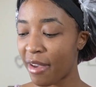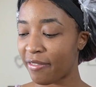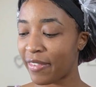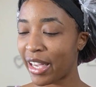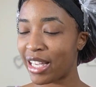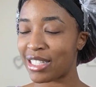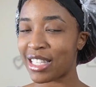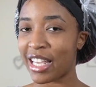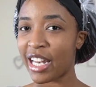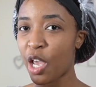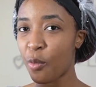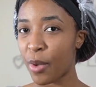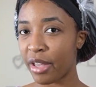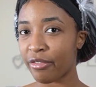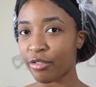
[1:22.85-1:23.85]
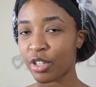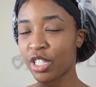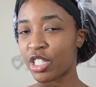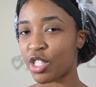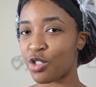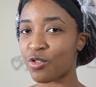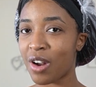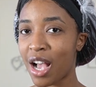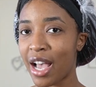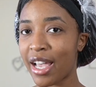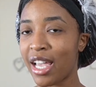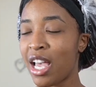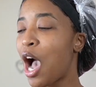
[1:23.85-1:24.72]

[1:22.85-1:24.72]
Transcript: face and I wait for it to dry,